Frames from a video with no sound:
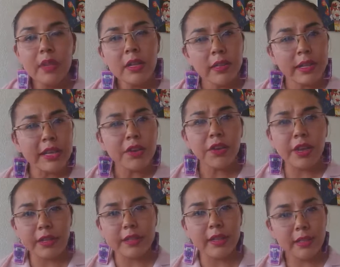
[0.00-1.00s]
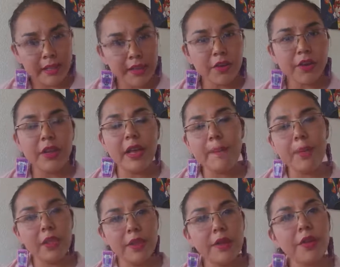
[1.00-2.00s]
legal and
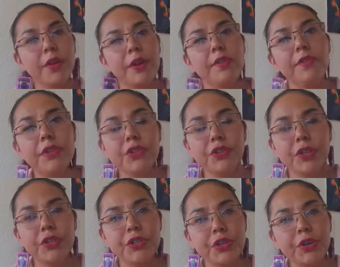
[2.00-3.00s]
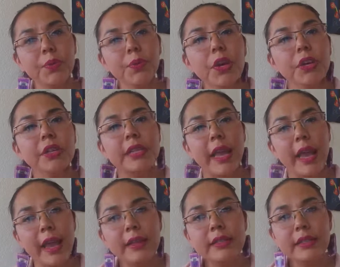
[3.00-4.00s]
political infrastructure works
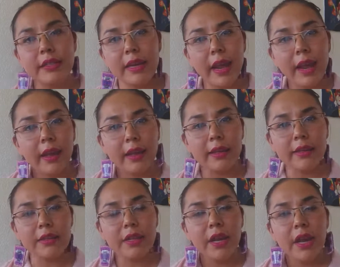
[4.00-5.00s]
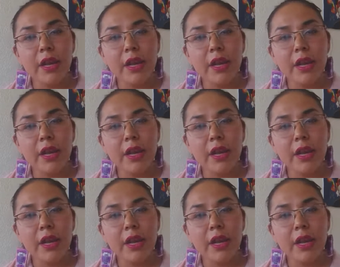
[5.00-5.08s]
hand in hand